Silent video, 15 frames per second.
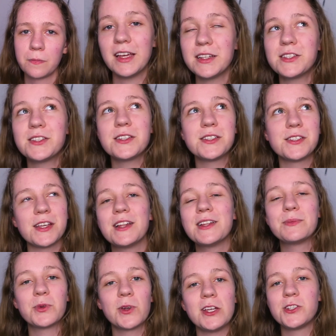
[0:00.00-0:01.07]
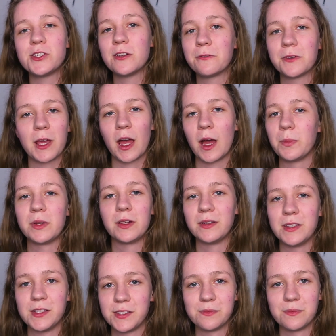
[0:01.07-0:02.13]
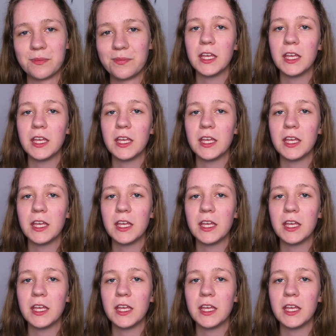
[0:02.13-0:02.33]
It's a celebration of capitalism.